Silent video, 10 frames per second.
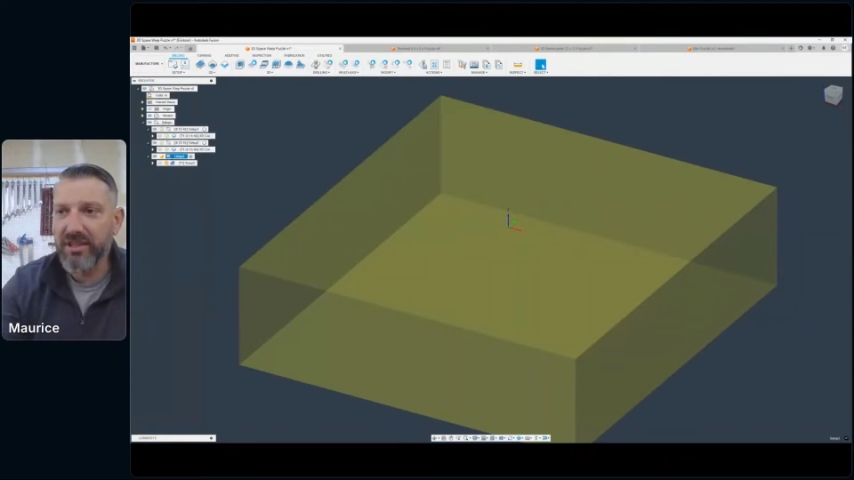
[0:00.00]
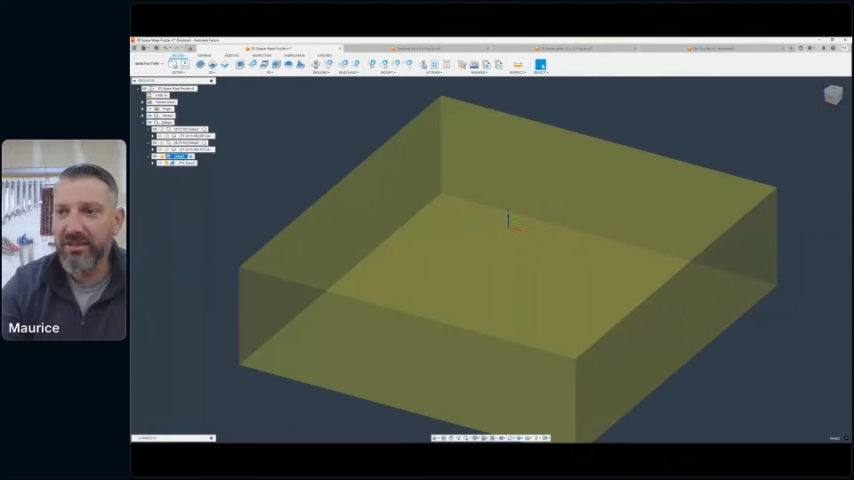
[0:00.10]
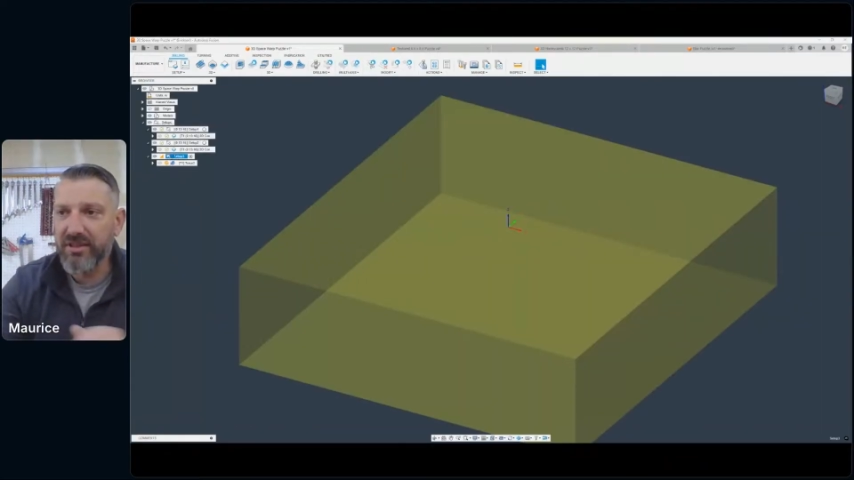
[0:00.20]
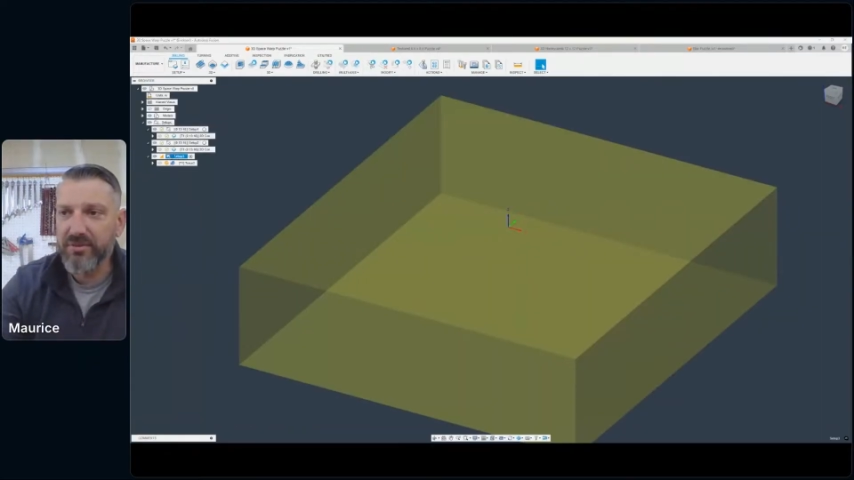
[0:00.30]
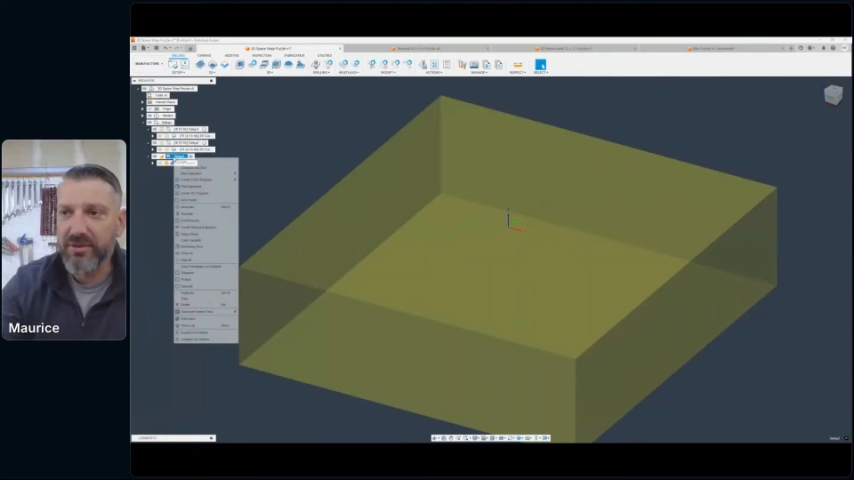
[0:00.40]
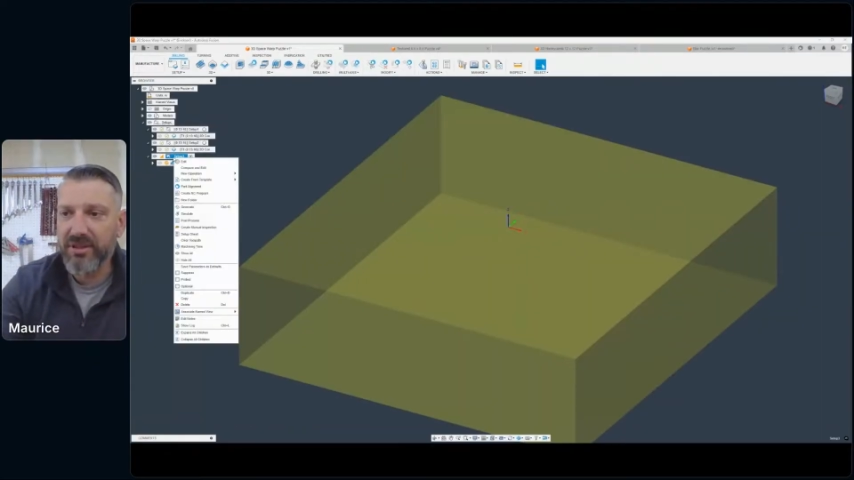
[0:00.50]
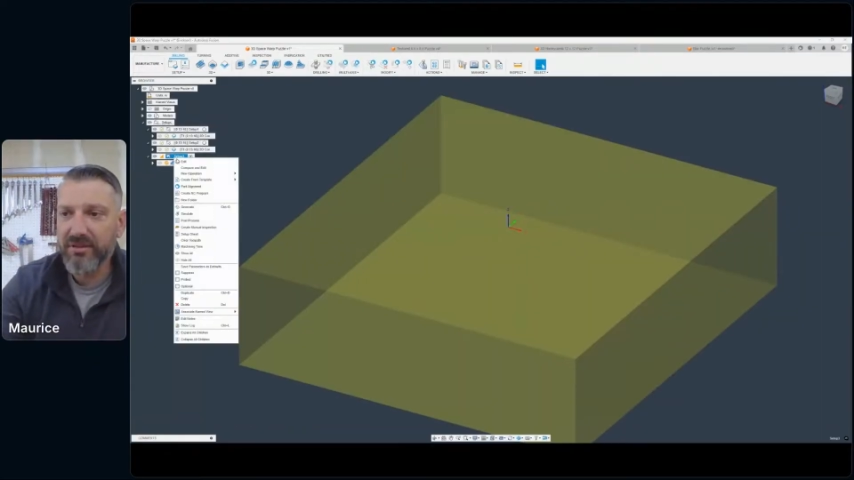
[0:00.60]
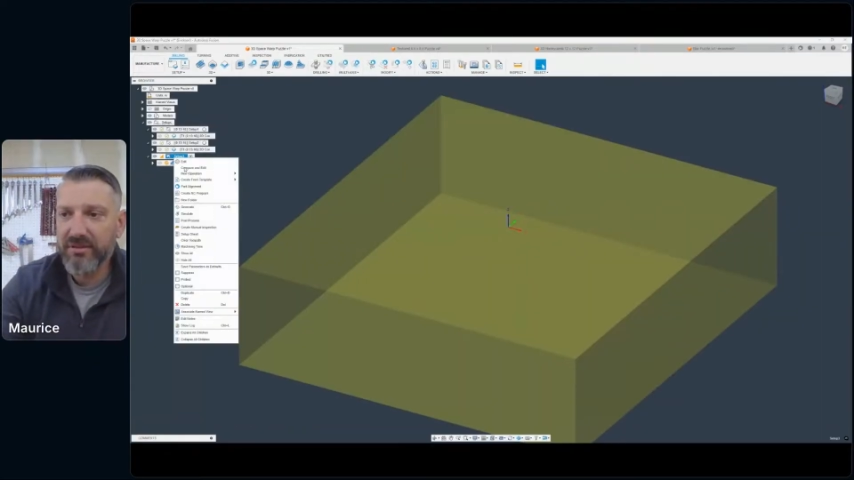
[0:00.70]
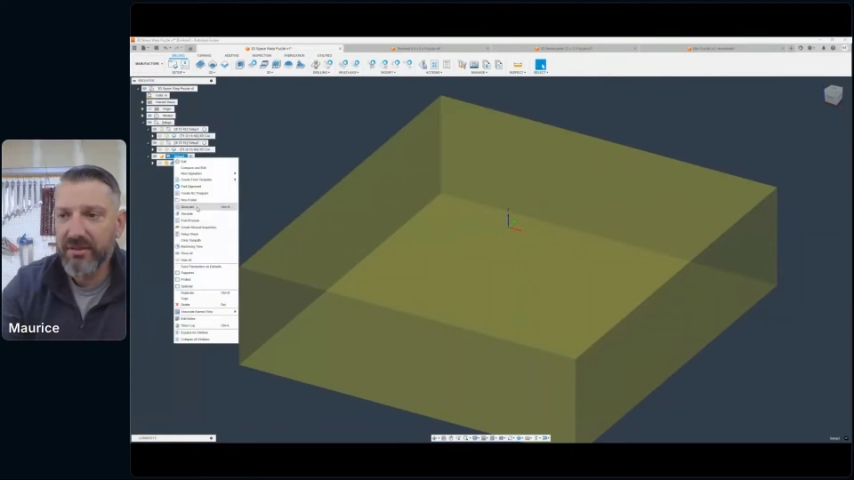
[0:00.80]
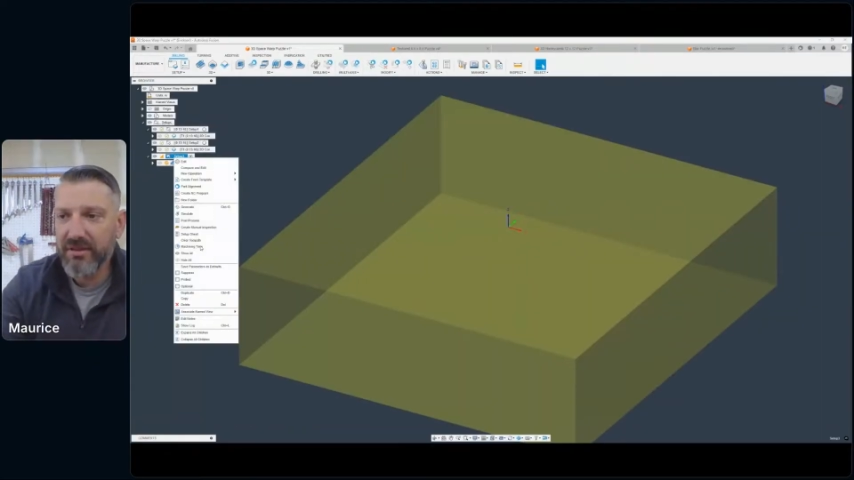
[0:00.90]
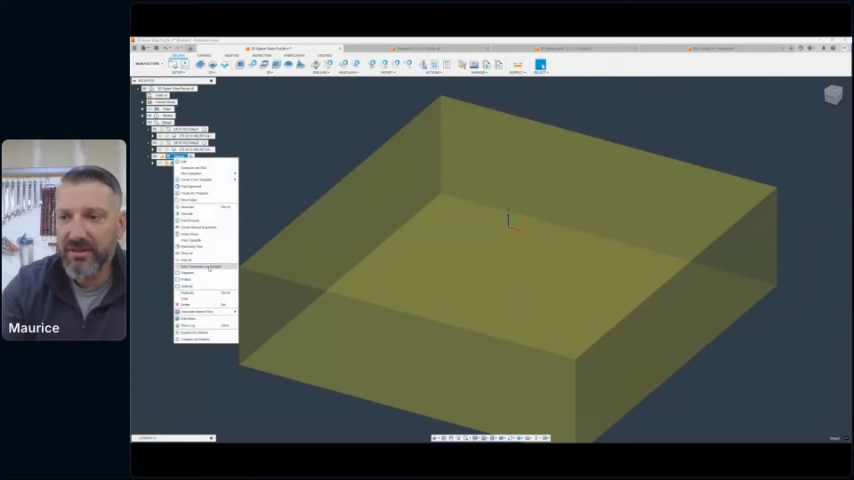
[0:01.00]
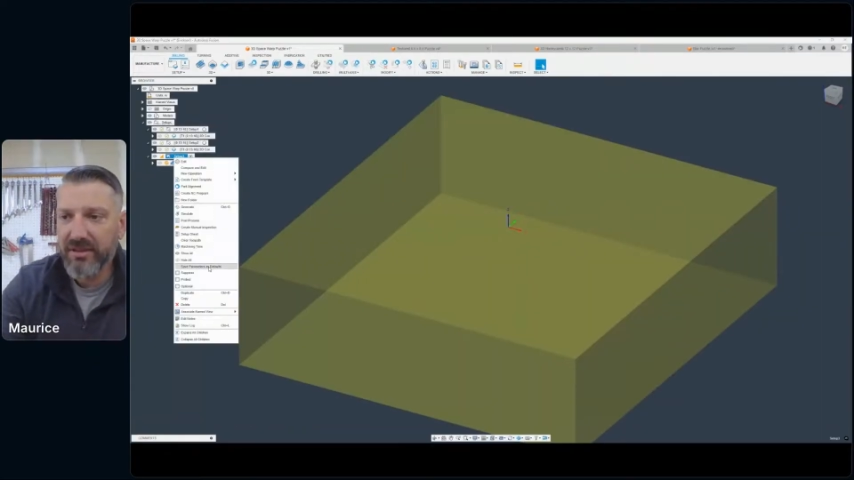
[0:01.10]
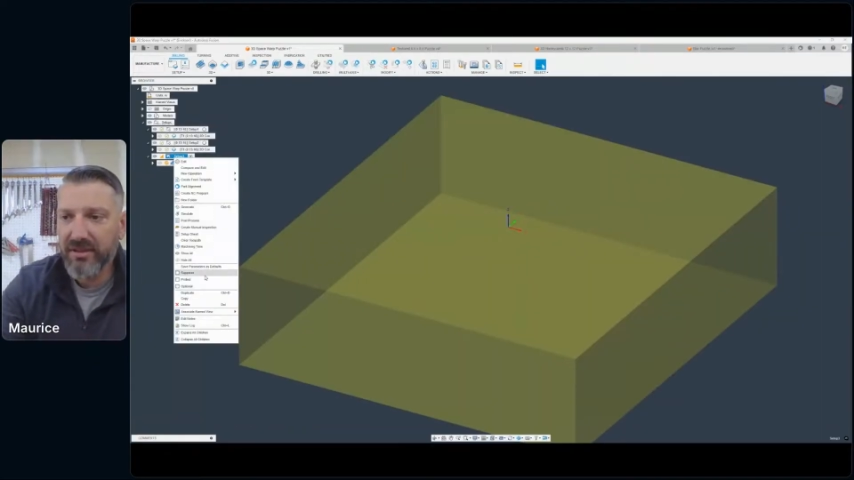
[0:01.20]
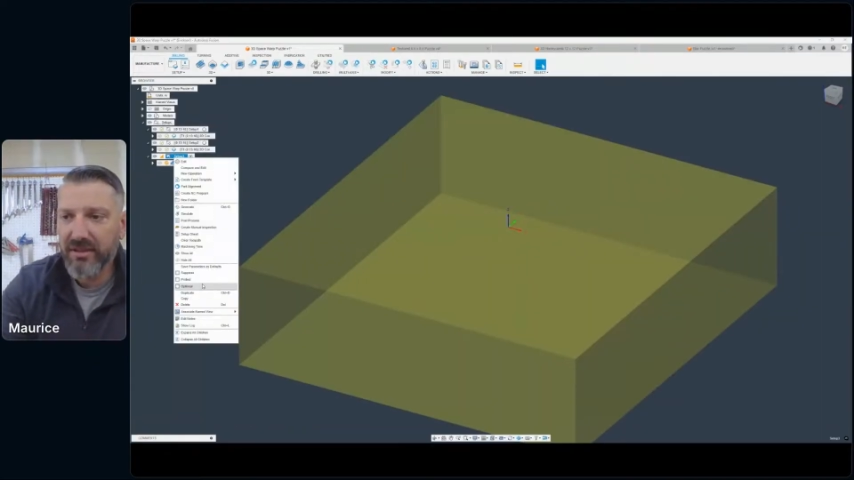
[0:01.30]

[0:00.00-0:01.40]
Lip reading: me delete this one.